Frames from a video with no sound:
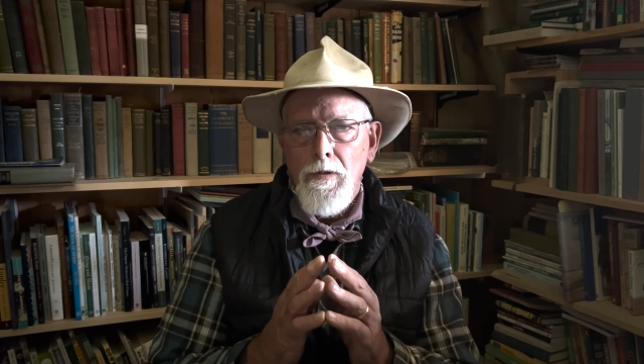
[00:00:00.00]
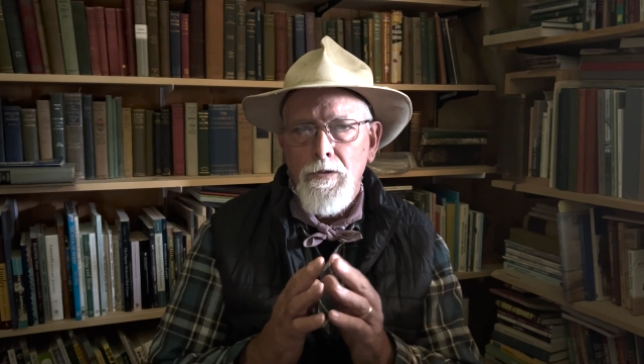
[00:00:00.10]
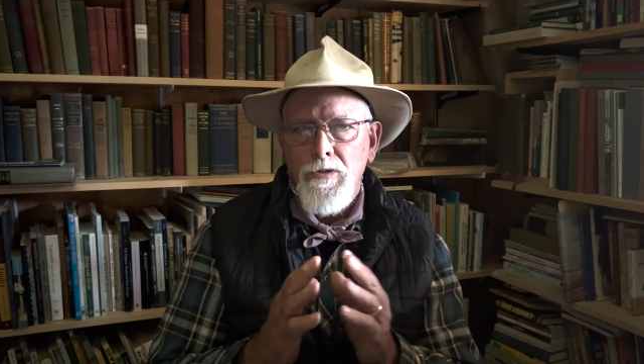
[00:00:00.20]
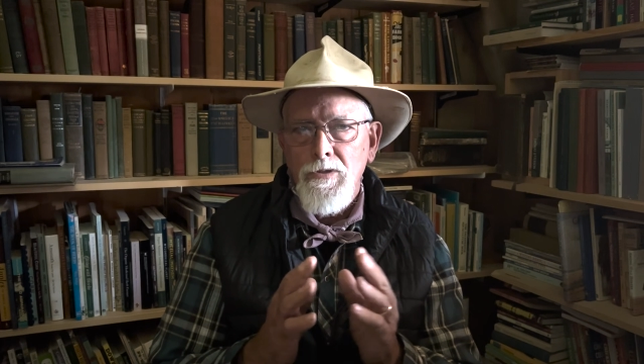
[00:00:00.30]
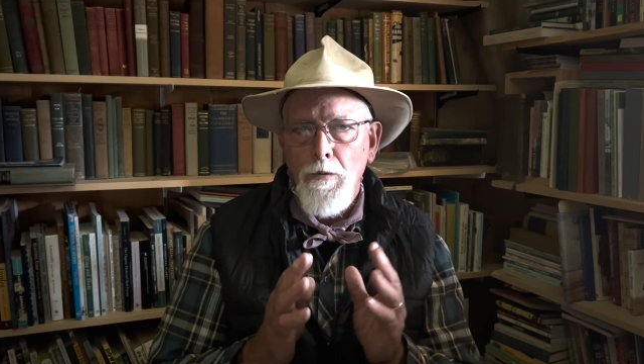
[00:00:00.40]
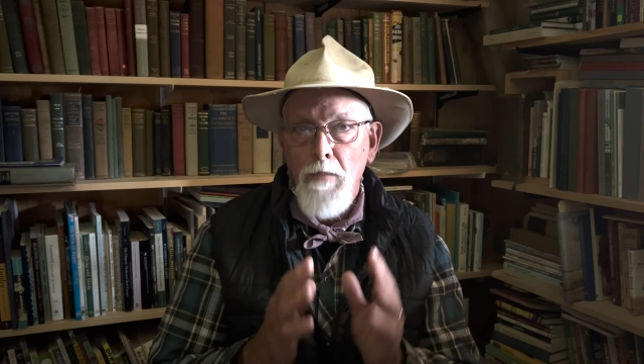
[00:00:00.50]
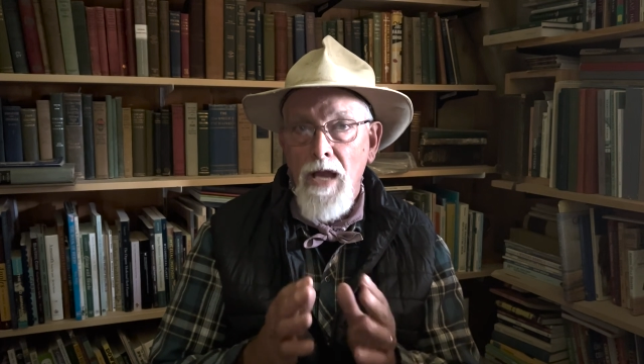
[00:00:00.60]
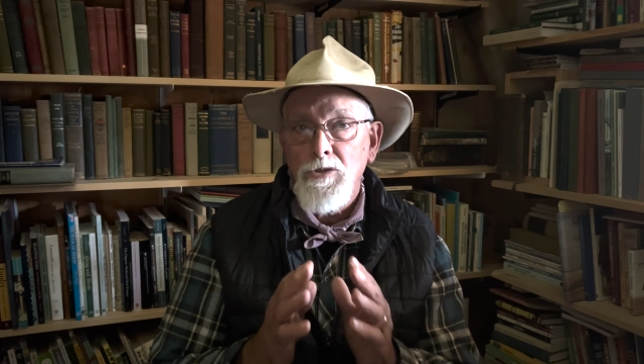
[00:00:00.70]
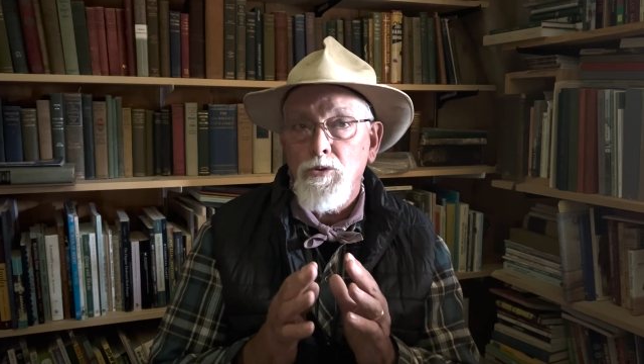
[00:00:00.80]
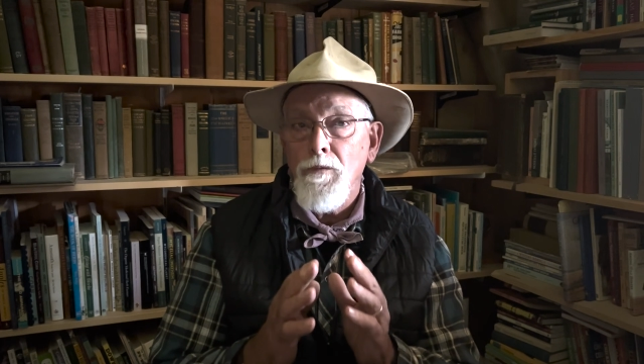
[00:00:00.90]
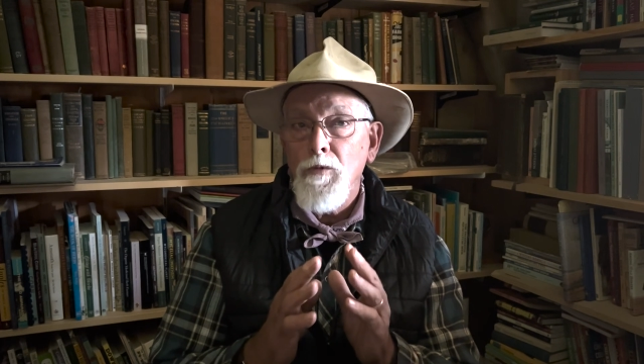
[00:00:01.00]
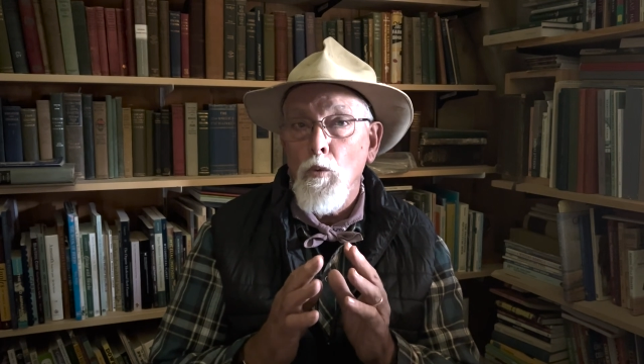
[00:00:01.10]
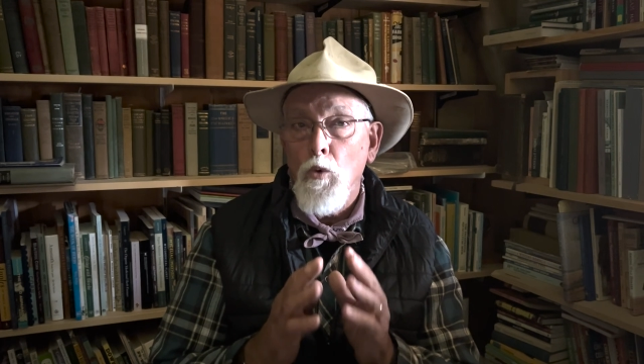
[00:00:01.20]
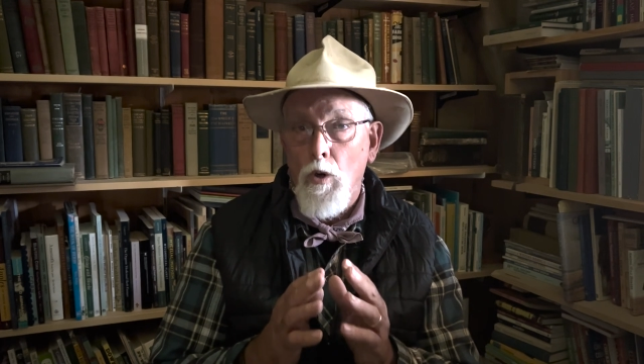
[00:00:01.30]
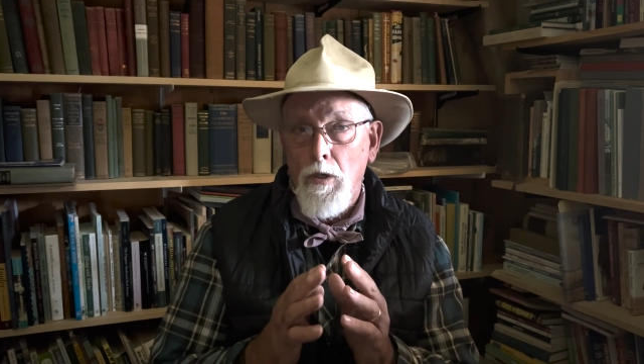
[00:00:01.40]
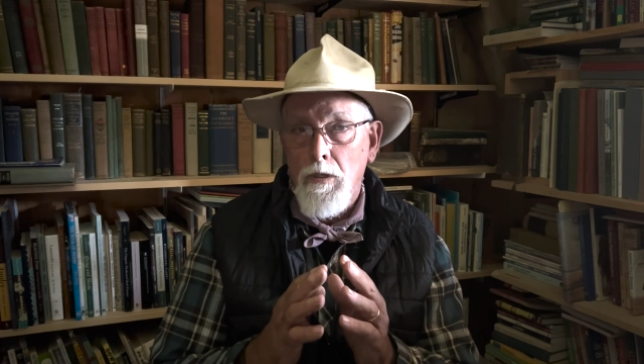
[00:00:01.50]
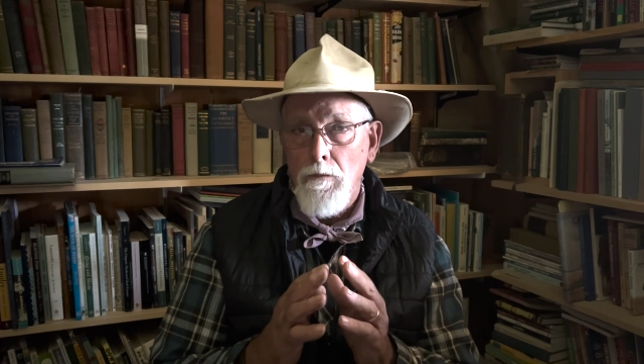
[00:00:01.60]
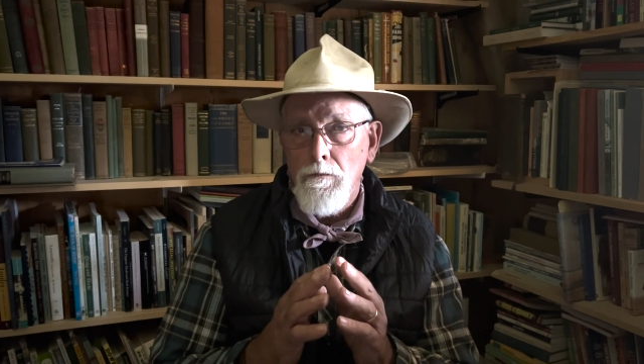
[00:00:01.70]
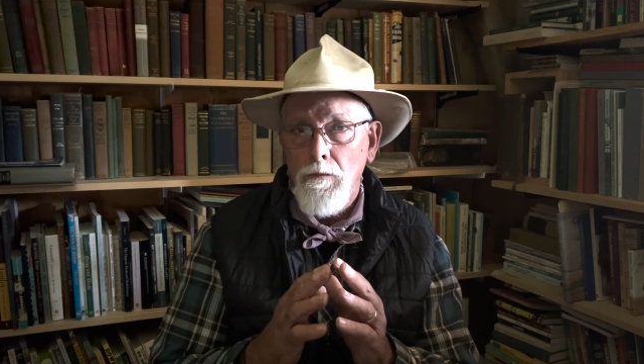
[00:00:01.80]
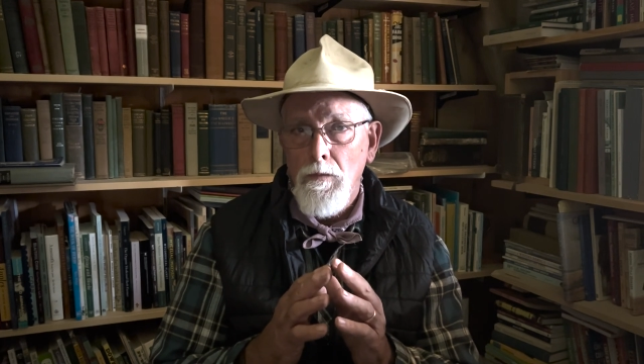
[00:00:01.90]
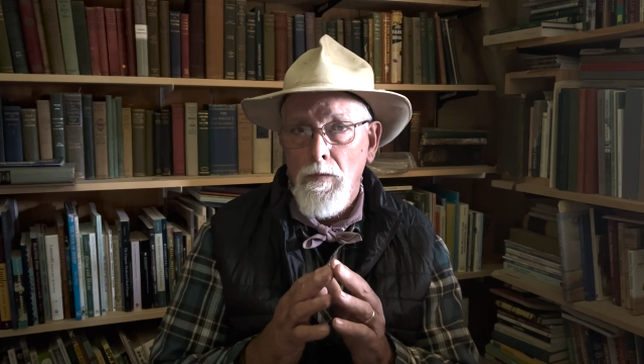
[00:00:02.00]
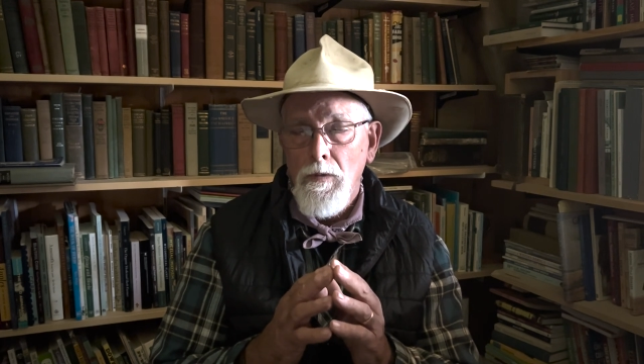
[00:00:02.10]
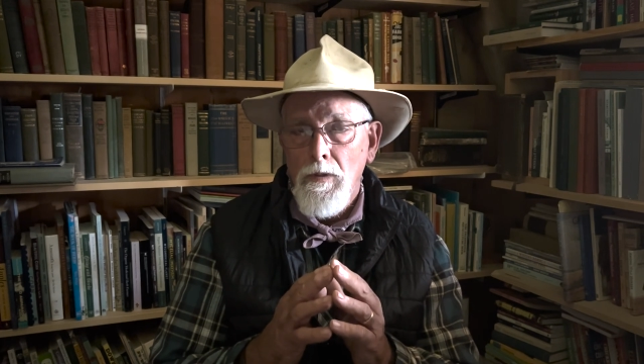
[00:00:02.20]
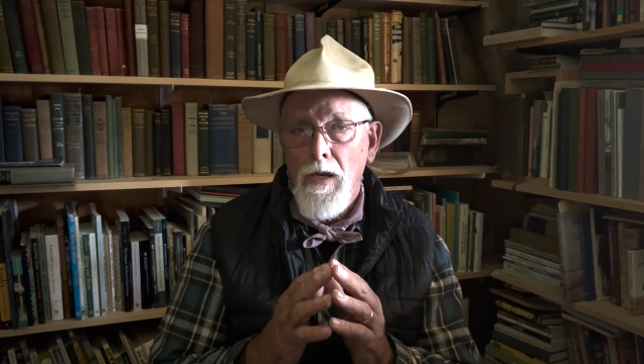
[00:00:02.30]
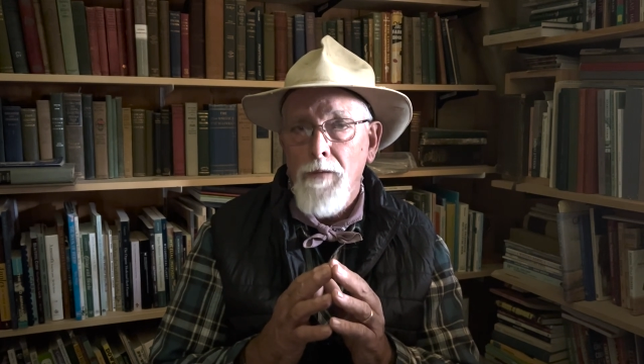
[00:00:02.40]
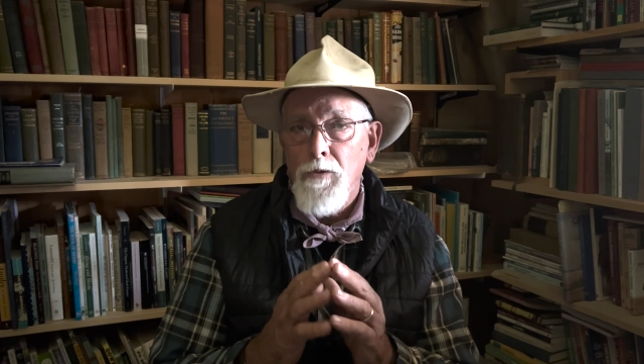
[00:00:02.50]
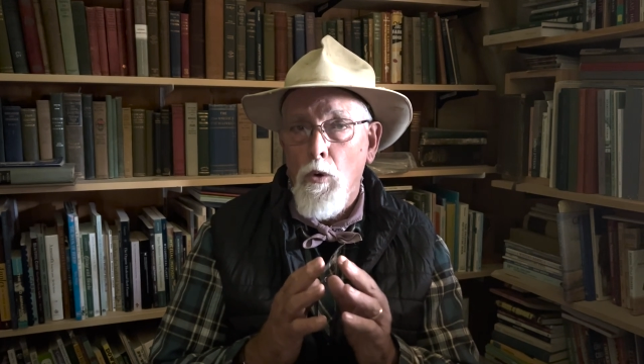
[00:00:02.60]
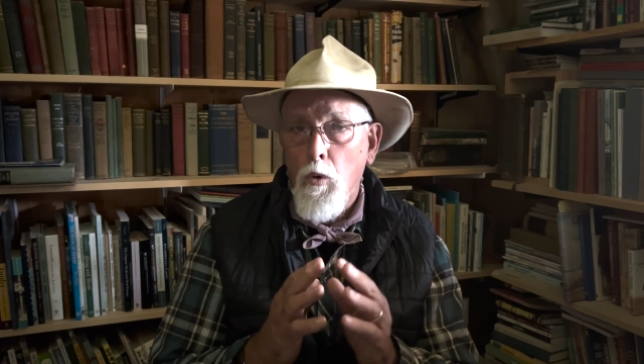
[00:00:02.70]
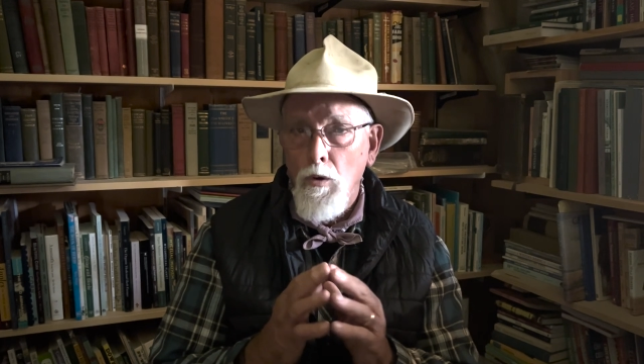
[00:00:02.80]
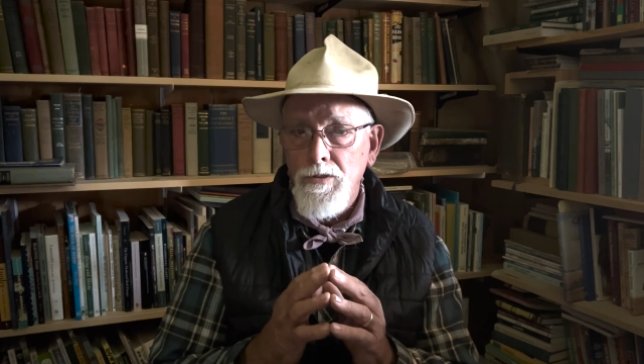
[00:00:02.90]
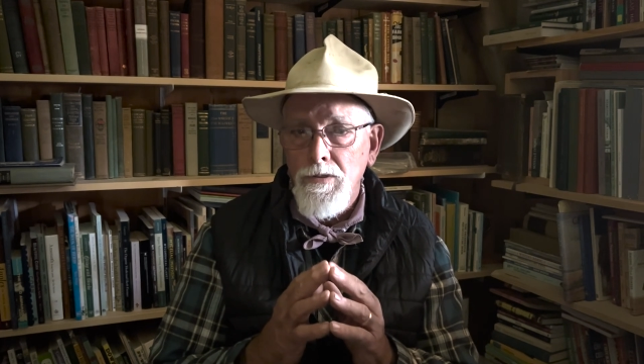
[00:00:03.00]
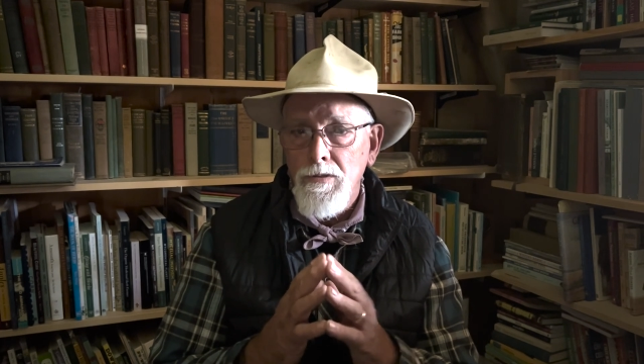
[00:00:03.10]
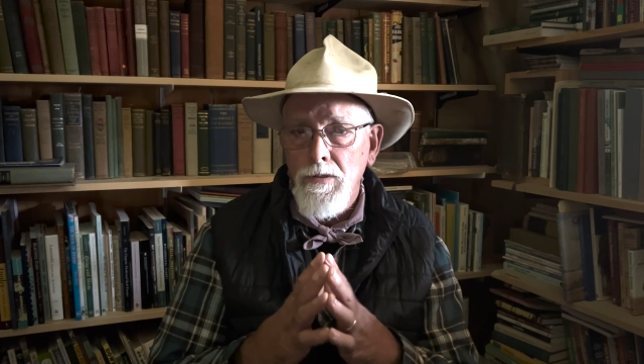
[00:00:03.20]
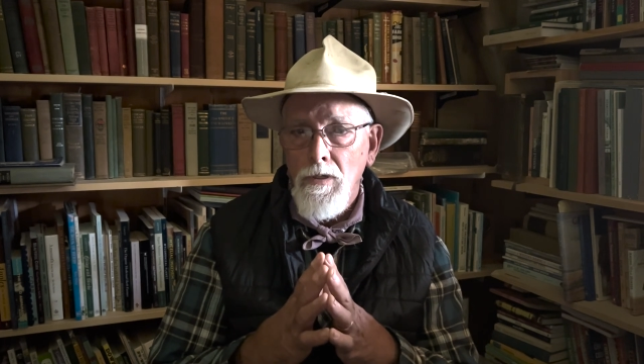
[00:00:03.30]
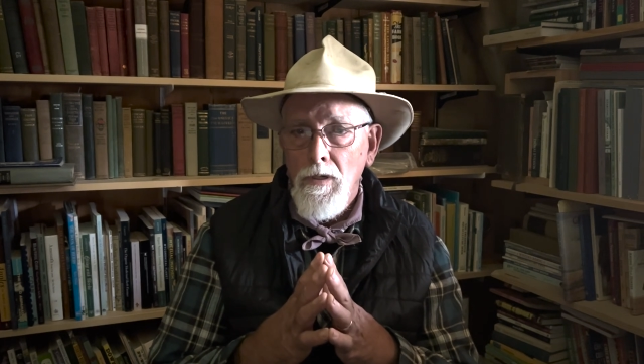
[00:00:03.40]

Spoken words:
She's a master of the work, and the horses